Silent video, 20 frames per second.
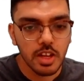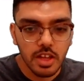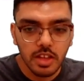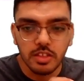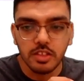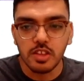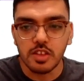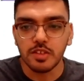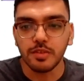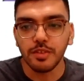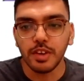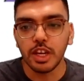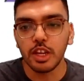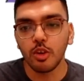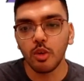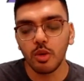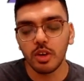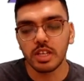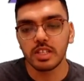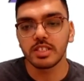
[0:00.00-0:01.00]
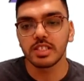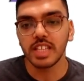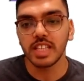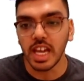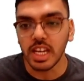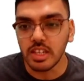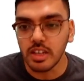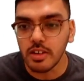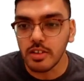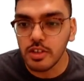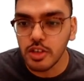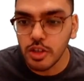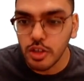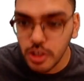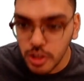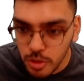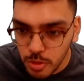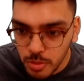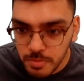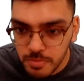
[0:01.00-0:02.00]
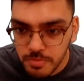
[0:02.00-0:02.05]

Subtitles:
This video is catered to you.